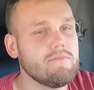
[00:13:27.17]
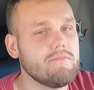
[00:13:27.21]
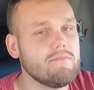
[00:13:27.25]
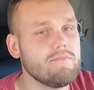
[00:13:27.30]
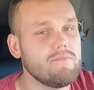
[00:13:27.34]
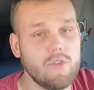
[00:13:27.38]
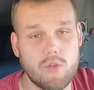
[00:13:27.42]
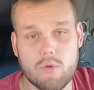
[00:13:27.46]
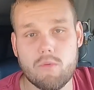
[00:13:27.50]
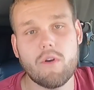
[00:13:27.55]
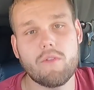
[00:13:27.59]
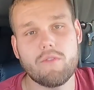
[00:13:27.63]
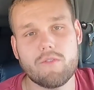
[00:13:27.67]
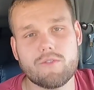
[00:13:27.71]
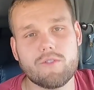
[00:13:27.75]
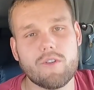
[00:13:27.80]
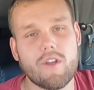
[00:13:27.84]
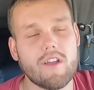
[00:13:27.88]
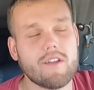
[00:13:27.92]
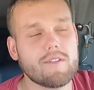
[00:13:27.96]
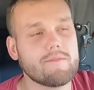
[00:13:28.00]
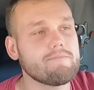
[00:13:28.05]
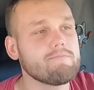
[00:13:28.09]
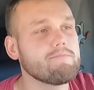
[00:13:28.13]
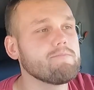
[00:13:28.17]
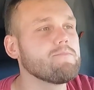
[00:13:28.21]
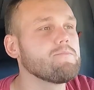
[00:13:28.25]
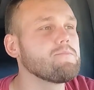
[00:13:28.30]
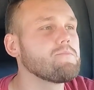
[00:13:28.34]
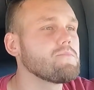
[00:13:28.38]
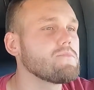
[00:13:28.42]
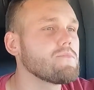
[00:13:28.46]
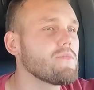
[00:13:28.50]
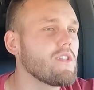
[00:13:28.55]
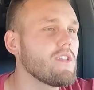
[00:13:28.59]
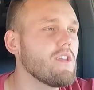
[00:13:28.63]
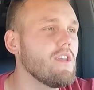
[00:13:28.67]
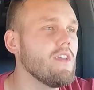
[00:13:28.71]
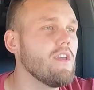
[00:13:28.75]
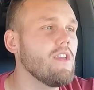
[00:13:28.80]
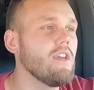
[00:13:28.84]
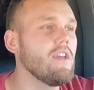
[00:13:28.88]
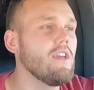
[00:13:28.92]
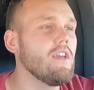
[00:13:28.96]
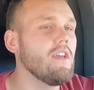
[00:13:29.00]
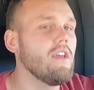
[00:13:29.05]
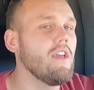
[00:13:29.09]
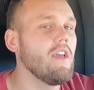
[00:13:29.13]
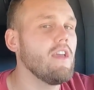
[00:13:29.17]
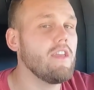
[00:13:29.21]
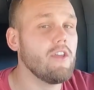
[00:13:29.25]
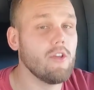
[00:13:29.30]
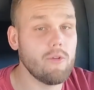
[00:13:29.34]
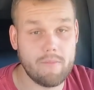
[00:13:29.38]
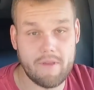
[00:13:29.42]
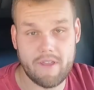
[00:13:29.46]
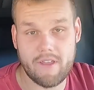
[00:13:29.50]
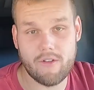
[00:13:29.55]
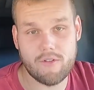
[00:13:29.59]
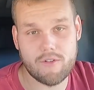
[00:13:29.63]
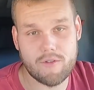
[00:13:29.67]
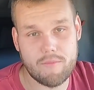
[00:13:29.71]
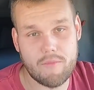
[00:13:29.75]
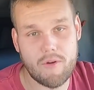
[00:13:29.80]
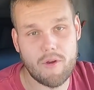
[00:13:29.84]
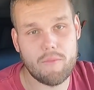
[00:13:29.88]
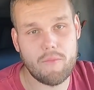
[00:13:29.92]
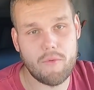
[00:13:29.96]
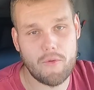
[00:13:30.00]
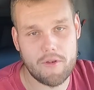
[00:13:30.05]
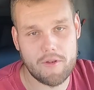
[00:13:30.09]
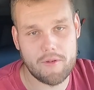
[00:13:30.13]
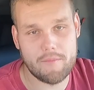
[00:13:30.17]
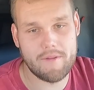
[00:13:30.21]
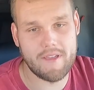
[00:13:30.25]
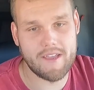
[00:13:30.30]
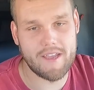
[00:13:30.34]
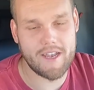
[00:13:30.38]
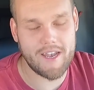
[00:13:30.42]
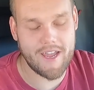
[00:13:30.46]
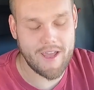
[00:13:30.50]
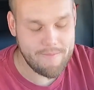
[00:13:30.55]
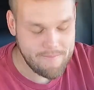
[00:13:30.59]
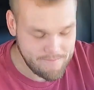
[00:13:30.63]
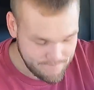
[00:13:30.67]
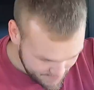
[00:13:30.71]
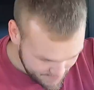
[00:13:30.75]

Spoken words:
you own the truck. He'll be here tomorrow morning to pick it up.